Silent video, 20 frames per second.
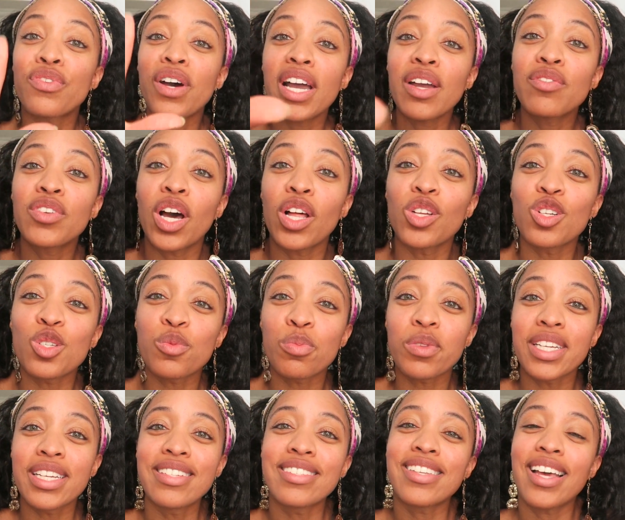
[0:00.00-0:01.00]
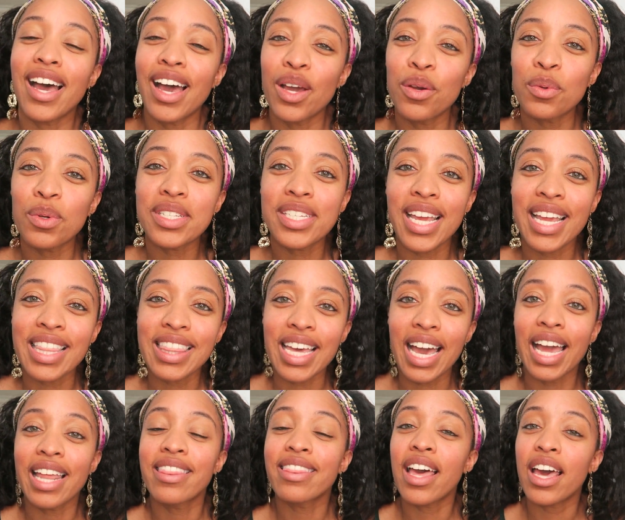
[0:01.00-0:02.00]
$5 please, I will take
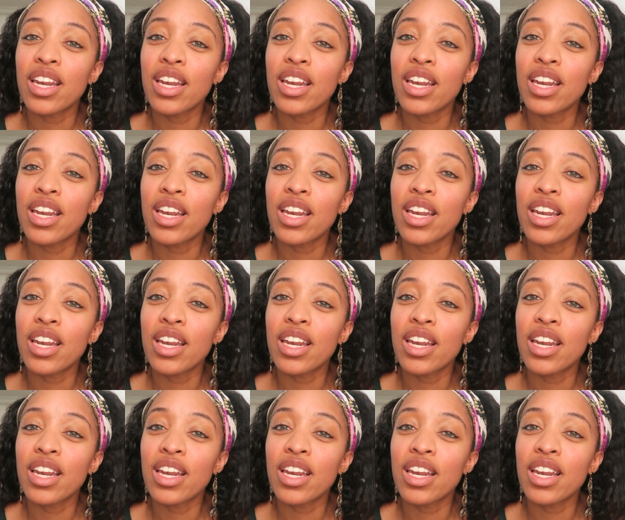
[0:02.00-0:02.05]
that.